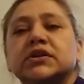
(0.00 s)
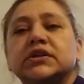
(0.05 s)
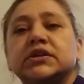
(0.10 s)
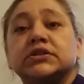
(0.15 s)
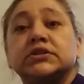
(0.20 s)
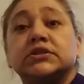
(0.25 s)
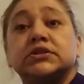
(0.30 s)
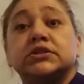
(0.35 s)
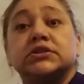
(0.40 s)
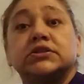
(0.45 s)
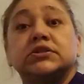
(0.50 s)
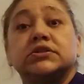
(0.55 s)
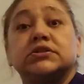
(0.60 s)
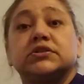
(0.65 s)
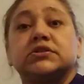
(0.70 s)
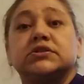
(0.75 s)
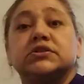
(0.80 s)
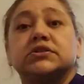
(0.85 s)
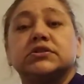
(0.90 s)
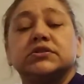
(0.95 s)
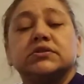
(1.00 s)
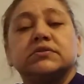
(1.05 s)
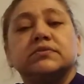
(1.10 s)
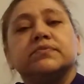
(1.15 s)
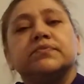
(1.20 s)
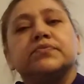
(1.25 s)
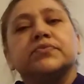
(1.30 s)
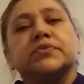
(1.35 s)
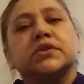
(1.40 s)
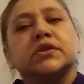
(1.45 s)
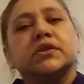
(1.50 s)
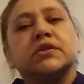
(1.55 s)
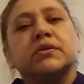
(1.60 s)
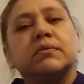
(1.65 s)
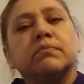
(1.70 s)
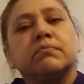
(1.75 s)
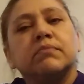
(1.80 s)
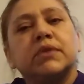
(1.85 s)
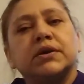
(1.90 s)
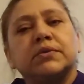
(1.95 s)
It's
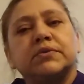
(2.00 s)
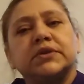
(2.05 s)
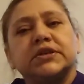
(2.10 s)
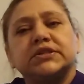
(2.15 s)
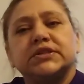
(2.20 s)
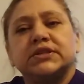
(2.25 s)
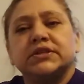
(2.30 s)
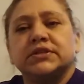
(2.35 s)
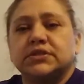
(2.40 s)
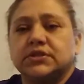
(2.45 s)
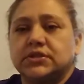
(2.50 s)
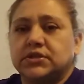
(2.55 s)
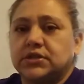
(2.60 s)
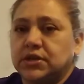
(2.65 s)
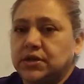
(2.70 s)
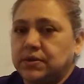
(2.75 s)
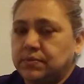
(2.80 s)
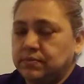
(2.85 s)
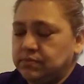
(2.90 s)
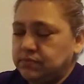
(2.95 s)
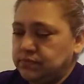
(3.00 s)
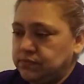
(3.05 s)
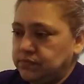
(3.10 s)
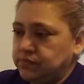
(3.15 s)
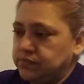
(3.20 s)
my recent, um,